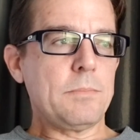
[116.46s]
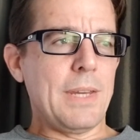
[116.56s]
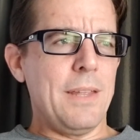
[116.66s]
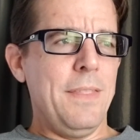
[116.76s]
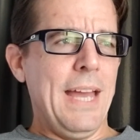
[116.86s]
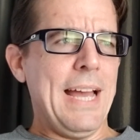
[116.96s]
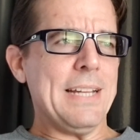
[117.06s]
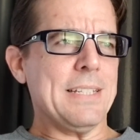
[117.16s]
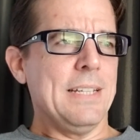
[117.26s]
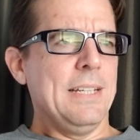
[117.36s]

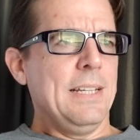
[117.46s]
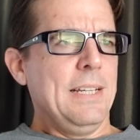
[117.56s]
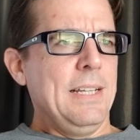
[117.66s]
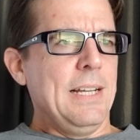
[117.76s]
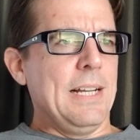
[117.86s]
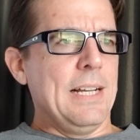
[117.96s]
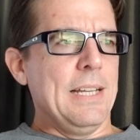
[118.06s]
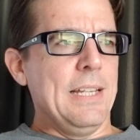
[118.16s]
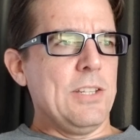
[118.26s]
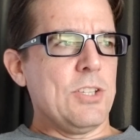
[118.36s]
that
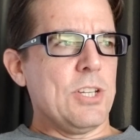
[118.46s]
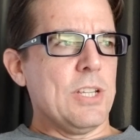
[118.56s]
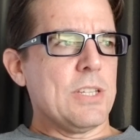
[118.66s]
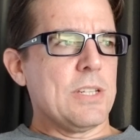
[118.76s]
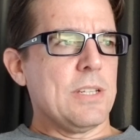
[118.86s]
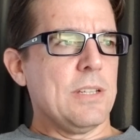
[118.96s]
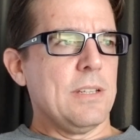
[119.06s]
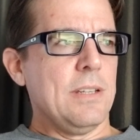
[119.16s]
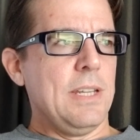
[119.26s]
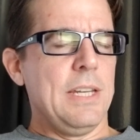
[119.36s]
it's just
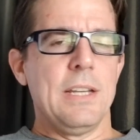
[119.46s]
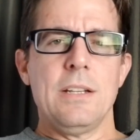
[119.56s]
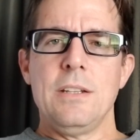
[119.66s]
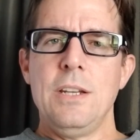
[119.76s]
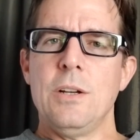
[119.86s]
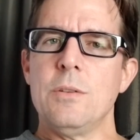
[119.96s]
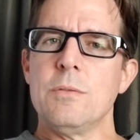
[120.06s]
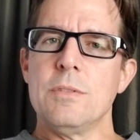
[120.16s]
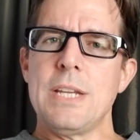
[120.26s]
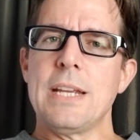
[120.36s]
taking
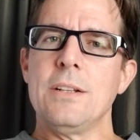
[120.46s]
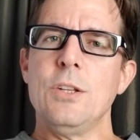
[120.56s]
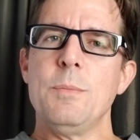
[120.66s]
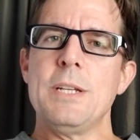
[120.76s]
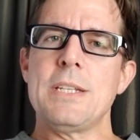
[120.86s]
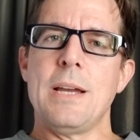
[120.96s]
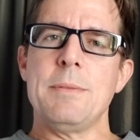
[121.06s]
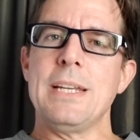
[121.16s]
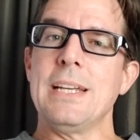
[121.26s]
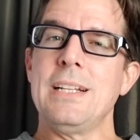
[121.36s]
a little bit of time
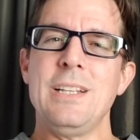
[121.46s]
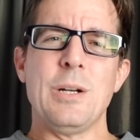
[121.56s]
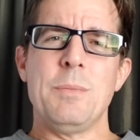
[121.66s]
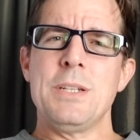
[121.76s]
to get clear. But